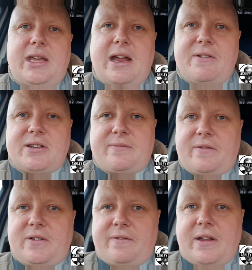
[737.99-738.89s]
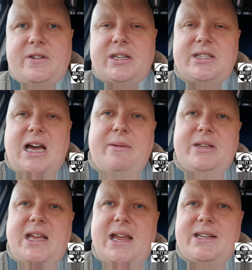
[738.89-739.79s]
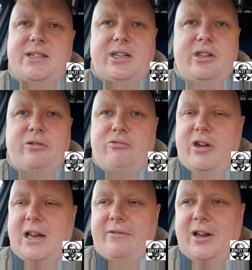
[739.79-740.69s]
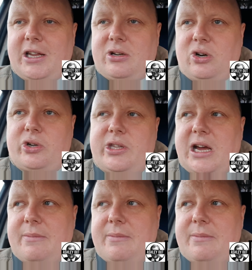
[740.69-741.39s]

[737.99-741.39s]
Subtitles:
The areas are 50-50, and derby days, really, really good.